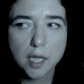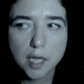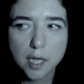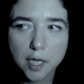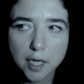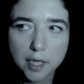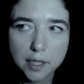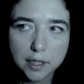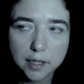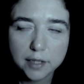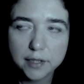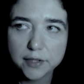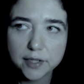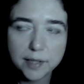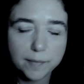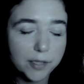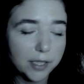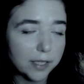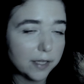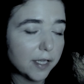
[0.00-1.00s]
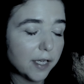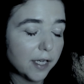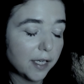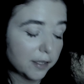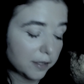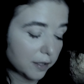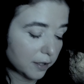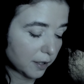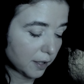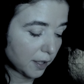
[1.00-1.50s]
And this is something
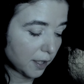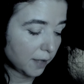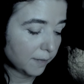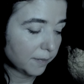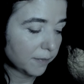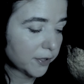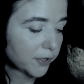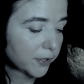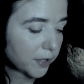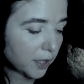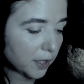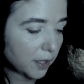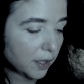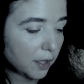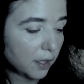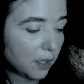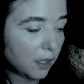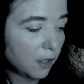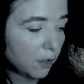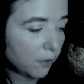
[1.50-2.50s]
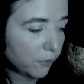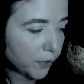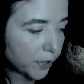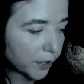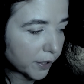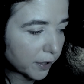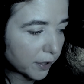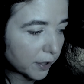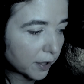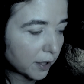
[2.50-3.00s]
that I'm still
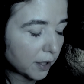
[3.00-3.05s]
learning.